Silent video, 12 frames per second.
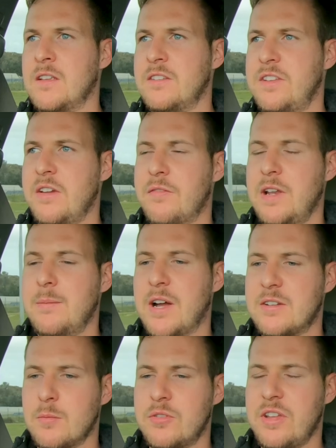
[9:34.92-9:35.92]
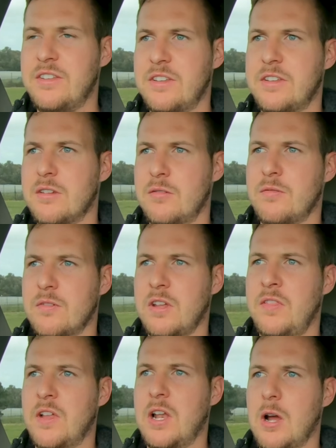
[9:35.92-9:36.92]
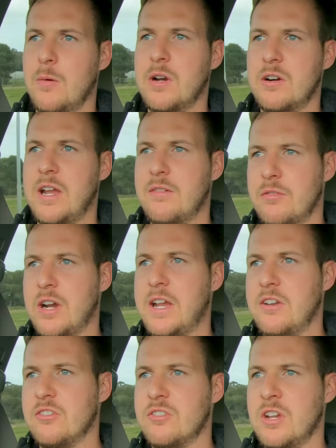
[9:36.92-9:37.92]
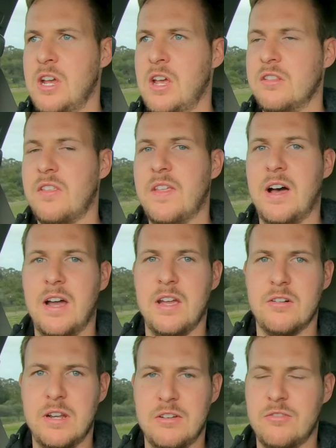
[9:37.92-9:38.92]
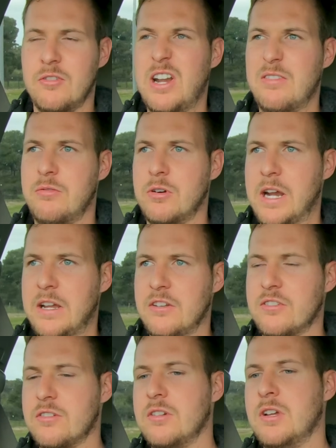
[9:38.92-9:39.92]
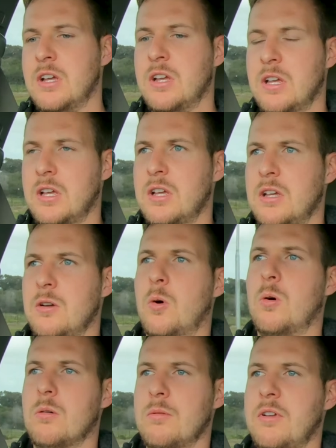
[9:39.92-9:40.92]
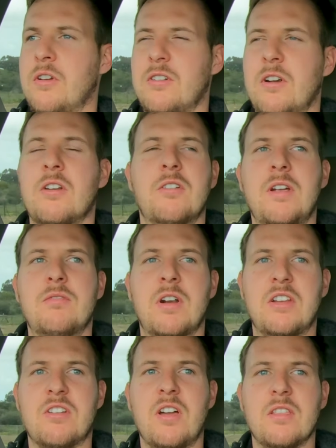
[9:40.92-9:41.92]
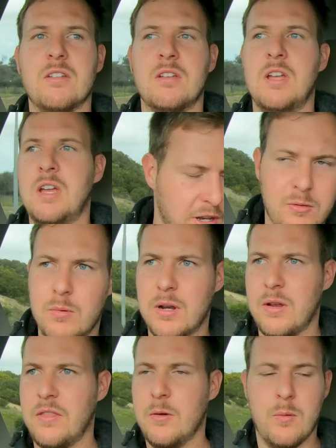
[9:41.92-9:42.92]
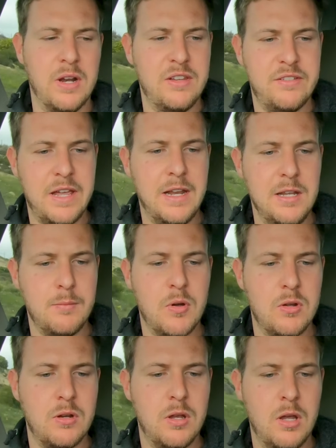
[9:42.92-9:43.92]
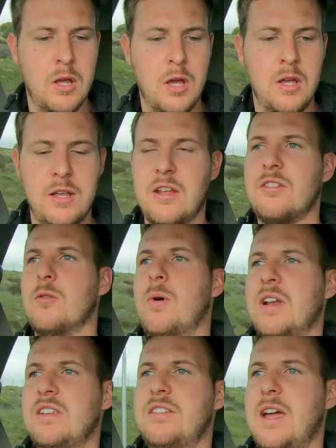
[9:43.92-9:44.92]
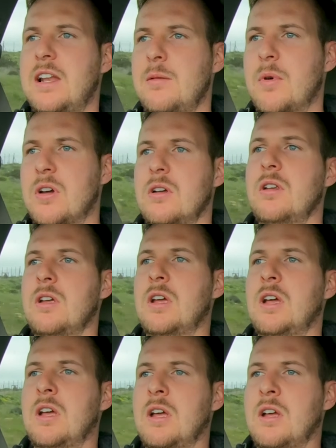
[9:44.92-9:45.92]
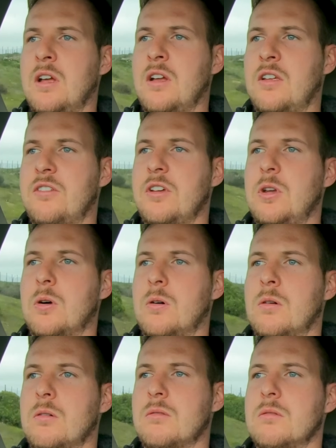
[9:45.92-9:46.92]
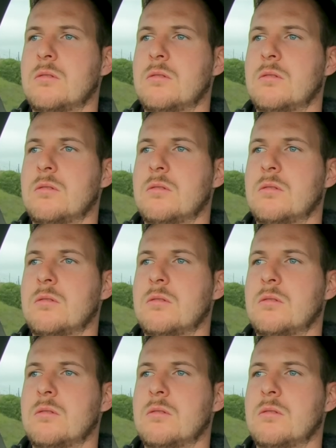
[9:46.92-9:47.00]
It's definitely much more sensitive in the lower rev range than the higher rev range. Or not rev range either. What is 1? I think 1 is daily mode. Yeah, so 1 is daily mode. So your